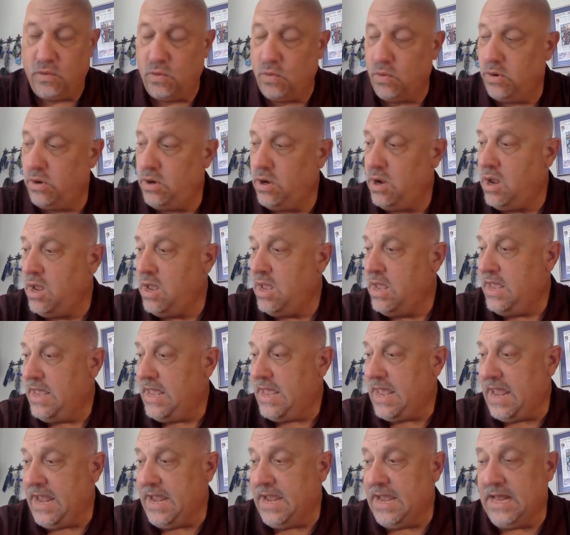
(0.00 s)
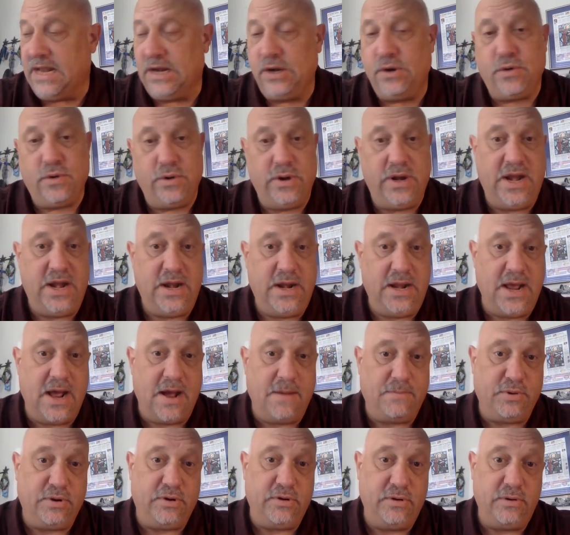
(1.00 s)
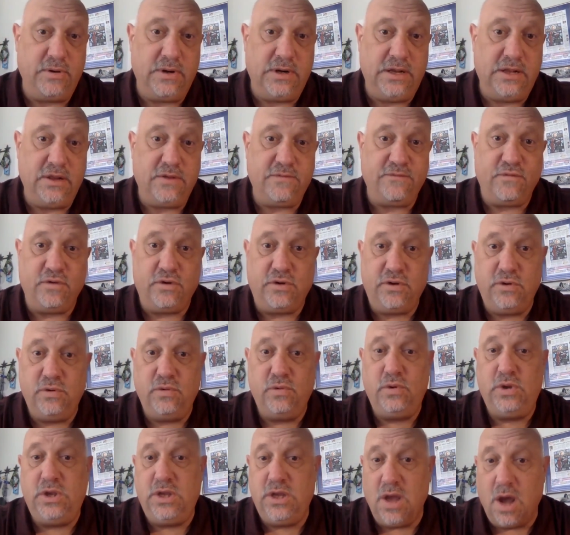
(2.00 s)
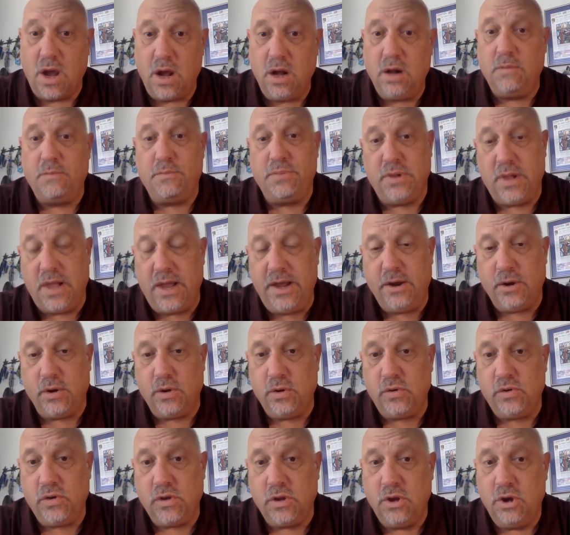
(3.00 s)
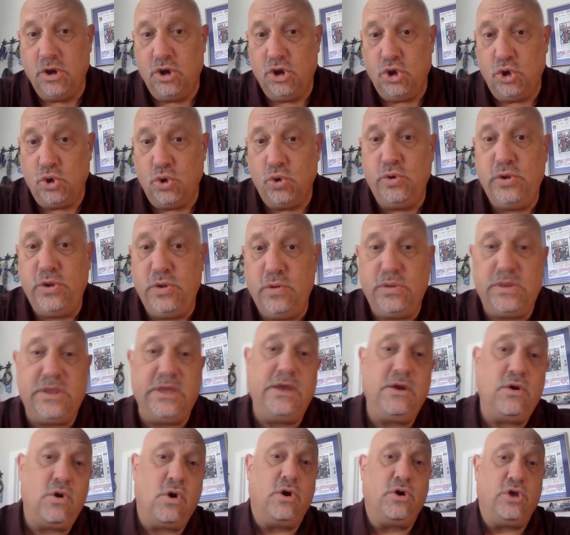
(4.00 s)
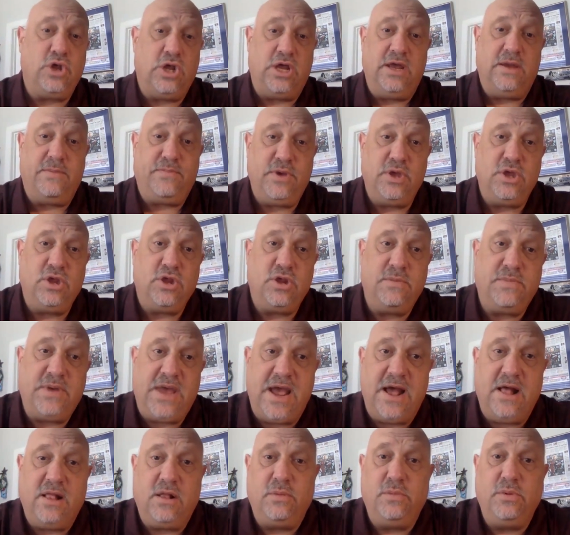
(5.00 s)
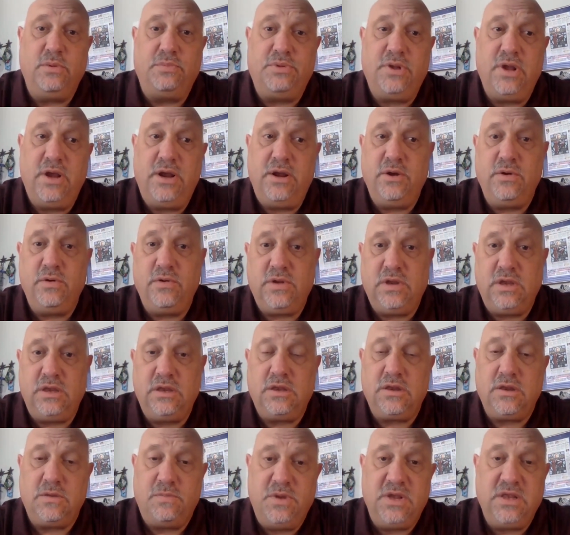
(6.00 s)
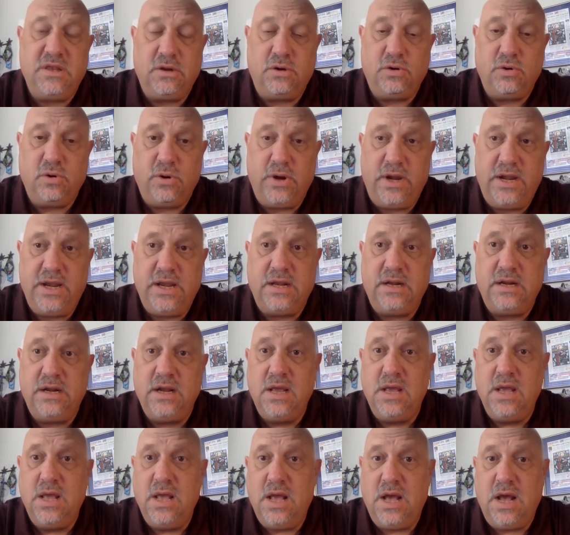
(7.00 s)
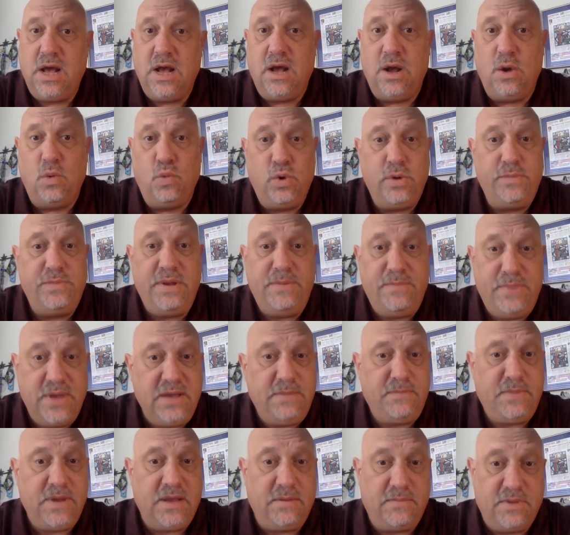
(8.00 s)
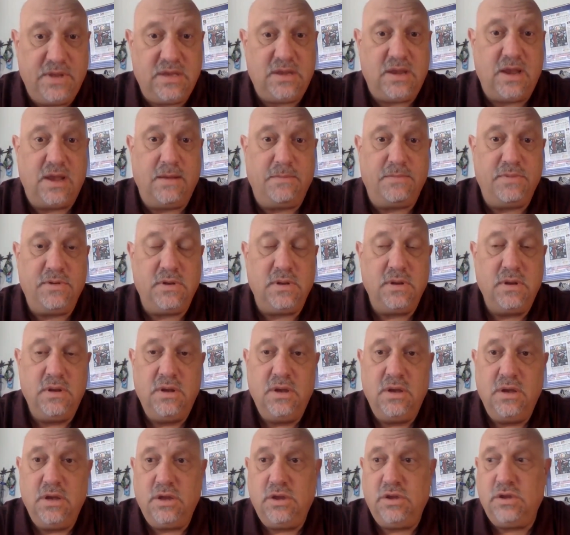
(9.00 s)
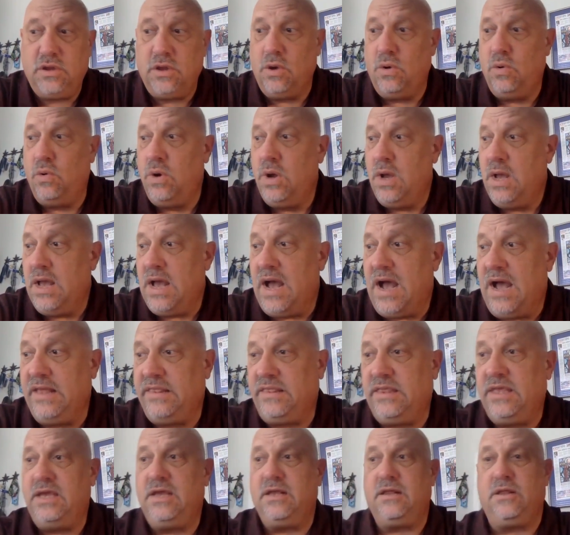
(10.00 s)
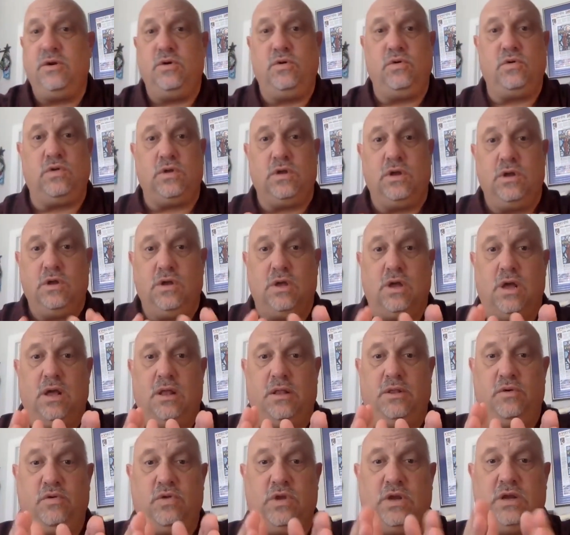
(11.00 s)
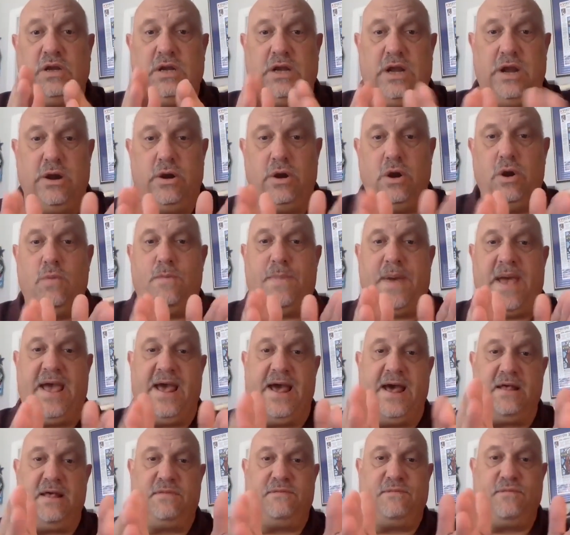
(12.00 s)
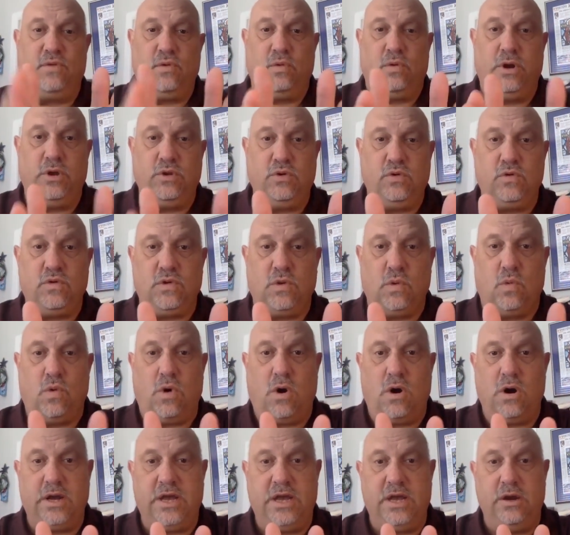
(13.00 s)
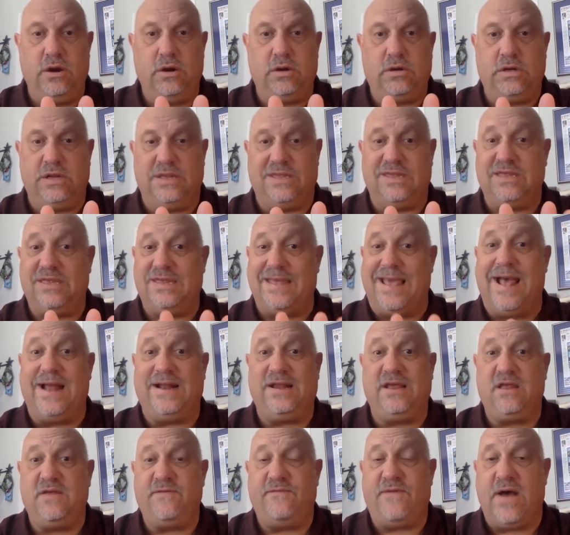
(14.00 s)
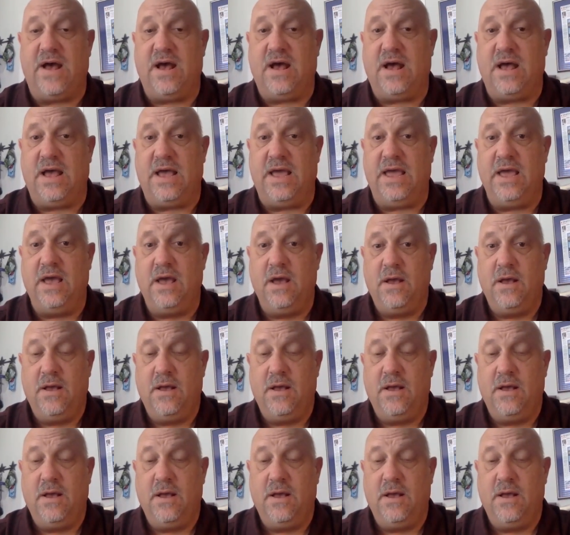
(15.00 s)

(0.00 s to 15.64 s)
forward, and creating opportunities for two young players who you think are championship caliber players in Smith and Duran would be big steps. So I think there's a narrow path for the Rangers to walk here to satisfy